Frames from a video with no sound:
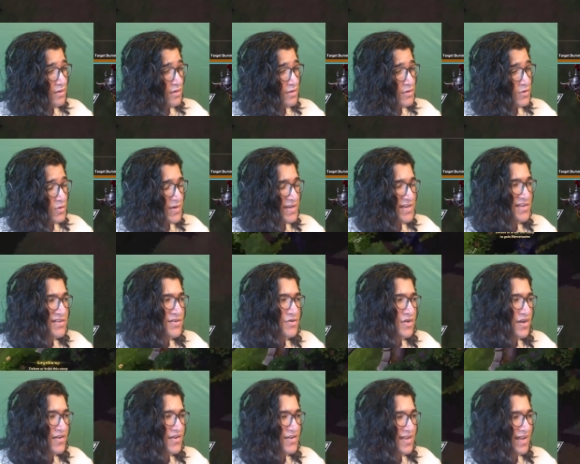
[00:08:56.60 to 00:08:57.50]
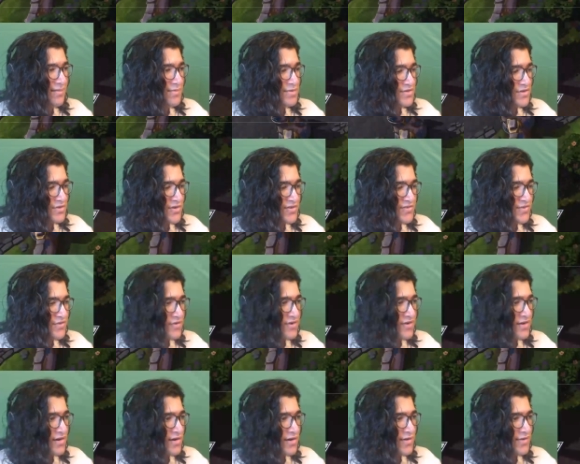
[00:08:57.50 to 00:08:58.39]
2200 damage across
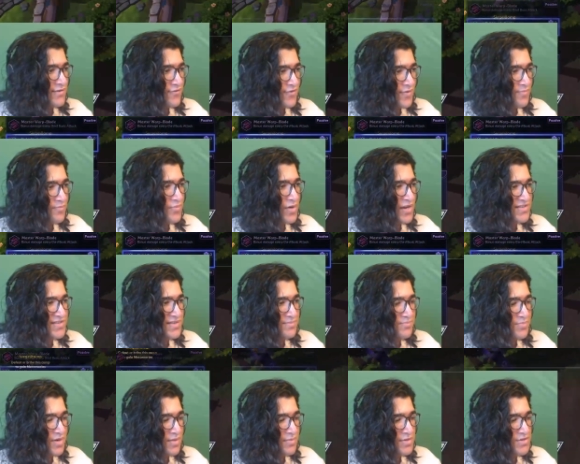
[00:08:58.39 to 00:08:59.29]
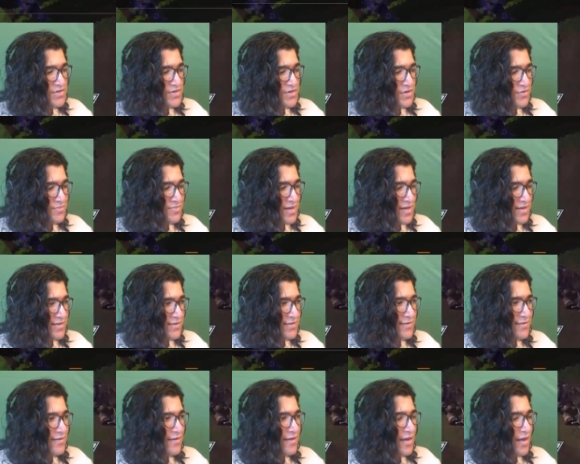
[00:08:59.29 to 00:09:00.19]
3 targets from pressing pretty much 2
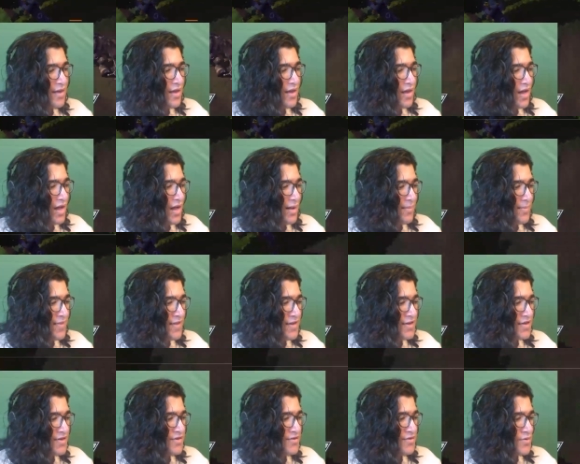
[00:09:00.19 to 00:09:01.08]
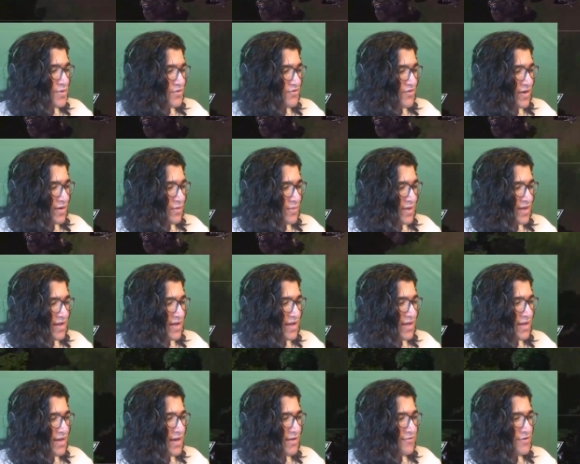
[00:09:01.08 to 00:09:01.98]
buttons. And then you can do it right away
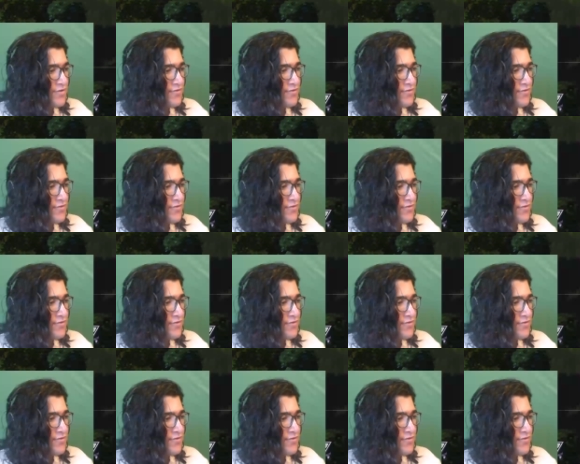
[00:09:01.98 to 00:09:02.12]
again. After a